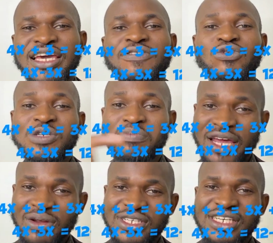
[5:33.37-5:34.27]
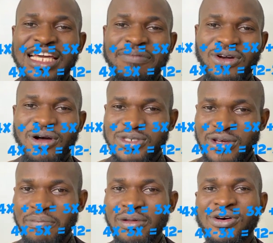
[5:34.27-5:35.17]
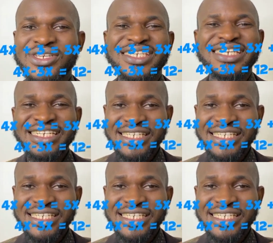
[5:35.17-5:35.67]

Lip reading: If it was minus, it becomes plus.